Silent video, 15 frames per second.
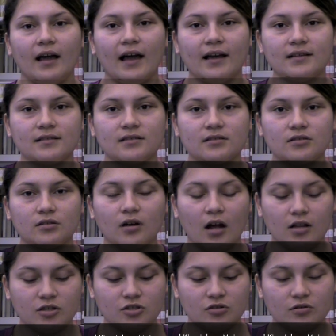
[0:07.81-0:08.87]
as
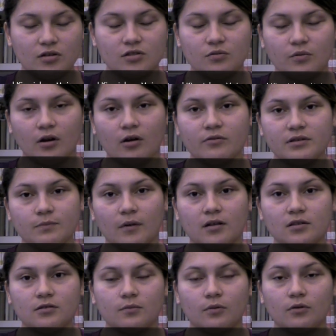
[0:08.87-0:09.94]
college students, we are
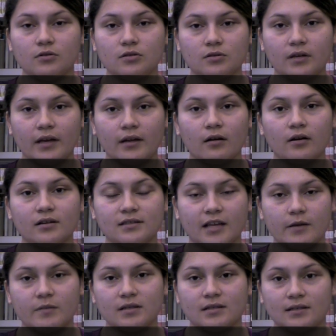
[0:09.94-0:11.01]
responsible to get our
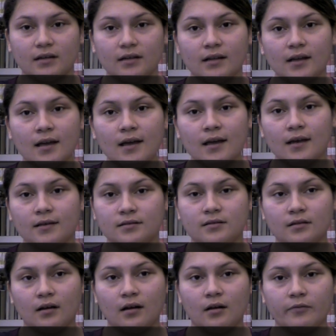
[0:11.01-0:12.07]
assignments done.
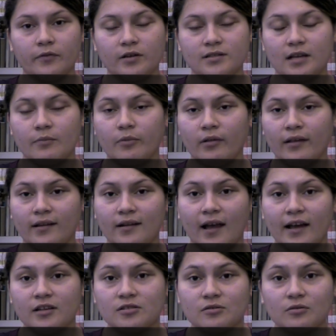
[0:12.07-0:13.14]
For example, like in
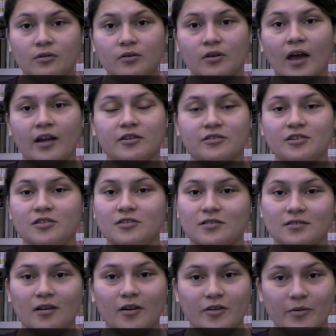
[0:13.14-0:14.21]
high school, you had your
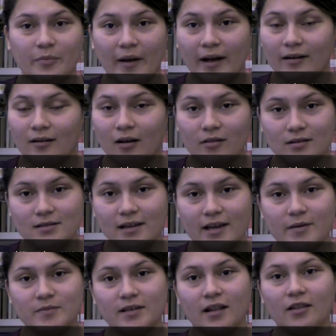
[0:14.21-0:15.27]
teachers on your back all the
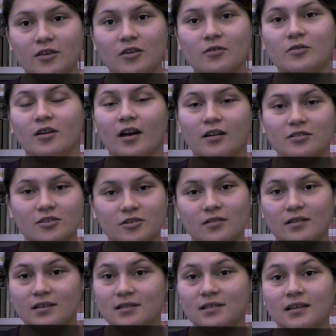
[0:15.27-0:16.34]
time telling you, you got to
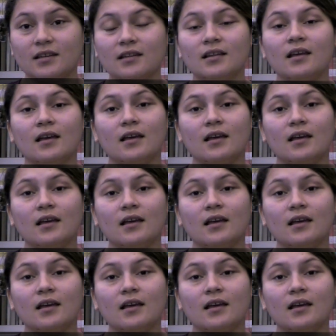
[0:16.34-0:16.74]
turn this in